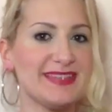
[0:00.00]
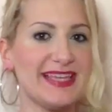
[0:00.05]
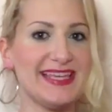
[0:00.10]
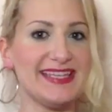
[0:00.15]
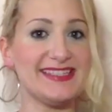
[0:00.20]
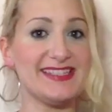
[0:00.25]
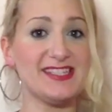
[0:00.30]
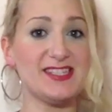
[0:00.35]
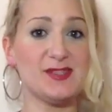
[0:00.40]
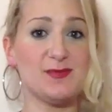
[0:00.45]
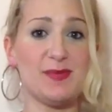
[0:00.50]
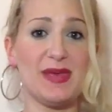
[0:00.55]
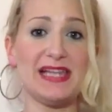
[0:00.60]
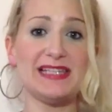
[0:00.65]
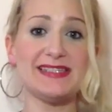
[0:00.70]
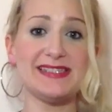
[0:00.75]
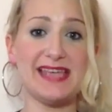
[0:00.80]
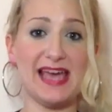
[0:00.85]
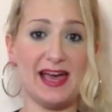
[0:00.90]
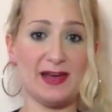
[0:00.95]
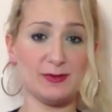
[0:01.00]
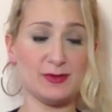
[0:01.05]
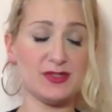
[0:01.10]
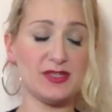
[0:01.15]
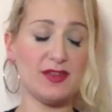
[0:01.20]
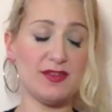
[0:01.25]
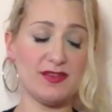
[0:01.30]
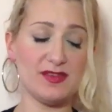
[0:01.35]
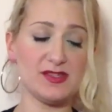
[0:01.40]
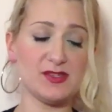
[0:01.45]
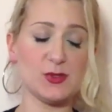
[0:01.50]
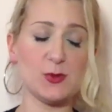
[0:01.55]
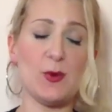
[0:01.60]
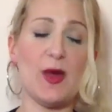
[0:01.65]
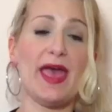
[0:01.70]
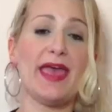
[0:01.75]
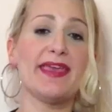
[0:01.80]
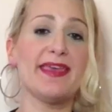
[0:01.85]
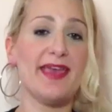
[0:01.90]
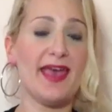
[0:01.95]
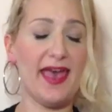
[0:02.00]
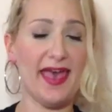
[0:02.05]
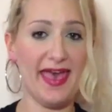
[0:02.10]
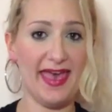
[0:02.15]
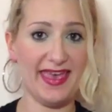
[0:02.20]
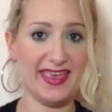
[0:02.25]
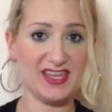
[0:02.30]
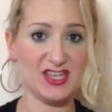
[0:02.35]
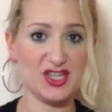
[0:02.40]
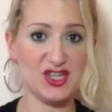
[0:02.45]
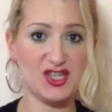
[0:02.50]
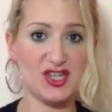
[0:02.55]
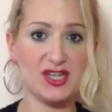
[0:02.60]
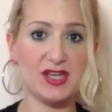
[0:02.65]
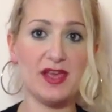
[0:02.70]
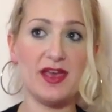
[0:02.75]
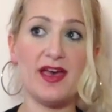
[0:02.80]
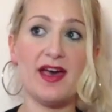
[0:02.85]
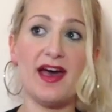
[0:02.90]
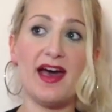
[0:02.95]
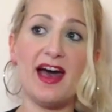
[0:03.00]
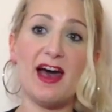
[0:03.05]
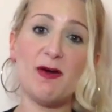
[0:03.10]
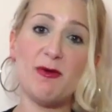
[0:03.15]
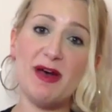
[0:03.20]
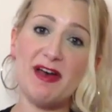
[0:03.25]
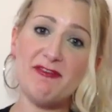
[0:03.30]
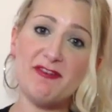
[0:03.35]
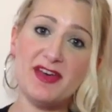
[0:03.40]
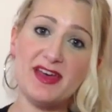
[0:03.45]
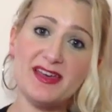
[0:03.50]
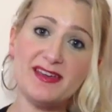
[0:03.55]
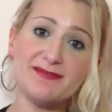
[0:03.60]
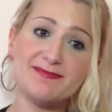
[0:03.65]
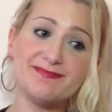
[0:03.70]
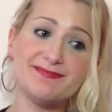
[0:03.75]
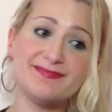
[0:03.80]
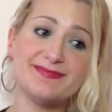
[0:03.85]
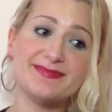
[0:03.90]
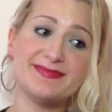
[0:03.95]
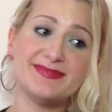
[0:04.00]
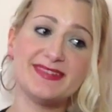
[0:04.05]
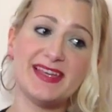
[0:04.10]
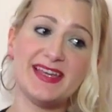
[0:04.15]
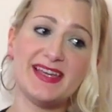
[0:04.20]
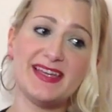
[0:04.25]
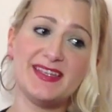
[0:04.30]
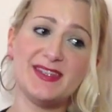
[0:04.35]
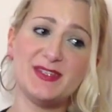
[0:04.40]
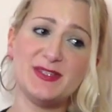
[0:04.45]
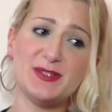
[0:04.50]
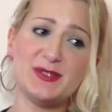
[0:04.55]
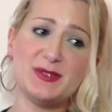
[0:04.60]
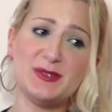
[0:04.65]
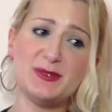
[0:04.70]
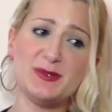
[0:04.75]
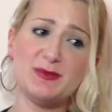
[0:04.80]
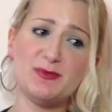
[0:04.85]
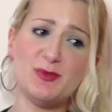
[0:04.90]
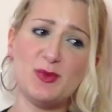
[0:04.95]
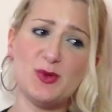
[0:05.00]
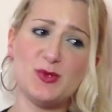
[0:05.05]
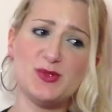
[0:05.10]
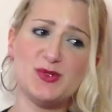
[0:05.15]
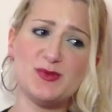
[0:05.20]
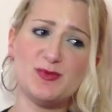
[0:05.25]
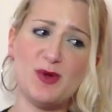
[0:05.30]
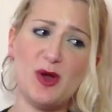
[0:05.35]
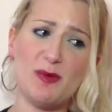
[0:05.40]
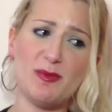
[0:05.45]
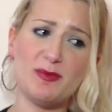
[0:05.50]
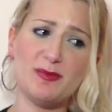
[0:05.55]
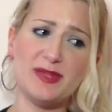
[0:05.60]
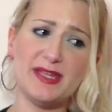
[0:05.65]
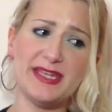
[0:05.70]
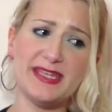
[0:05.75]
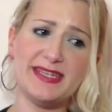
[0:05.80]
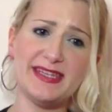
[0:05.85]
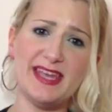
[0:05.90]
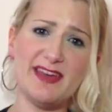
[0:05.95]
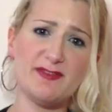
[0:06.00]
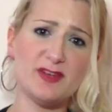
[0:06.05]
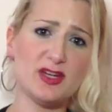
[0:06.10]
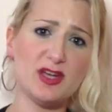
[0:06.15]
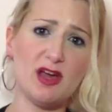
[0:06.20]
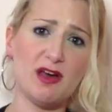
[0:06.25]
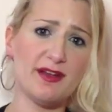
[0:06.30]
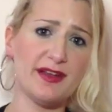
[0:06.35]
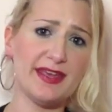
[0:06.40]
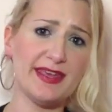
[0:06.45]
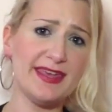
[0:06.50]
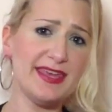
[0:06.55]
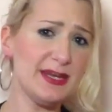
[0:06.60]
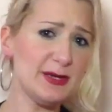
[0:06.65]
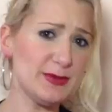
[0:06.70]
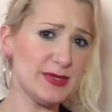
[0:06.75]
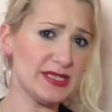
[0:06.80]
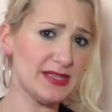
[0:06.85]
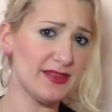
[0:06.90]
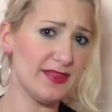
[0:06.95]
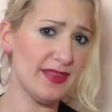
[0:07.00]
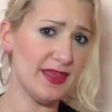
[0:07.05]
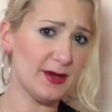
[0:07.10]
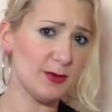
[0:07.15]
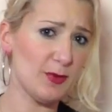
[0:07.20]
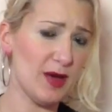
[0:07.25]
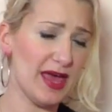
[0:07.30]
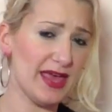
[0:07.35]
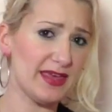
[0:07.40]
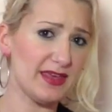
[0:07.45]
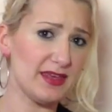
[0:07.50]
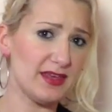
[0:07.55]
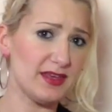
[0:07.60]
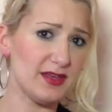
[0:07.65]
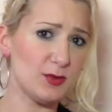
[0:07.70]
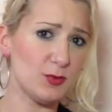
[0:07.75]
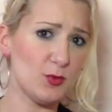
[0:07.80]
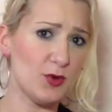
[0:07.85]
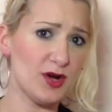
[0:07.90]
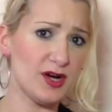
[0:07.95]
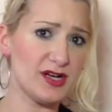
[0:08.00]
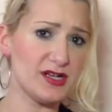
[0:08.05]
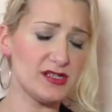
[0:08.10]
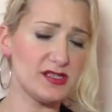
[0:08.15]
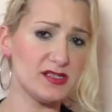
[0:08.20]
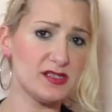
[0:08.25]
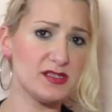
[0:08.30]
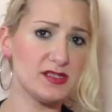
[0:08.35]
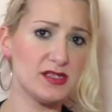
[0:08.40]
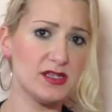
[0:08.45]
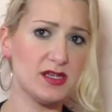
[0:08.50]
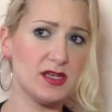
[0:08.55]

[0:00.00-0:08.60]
It is spelled out this way, H. However, you most probably never gonna hear it that way in words.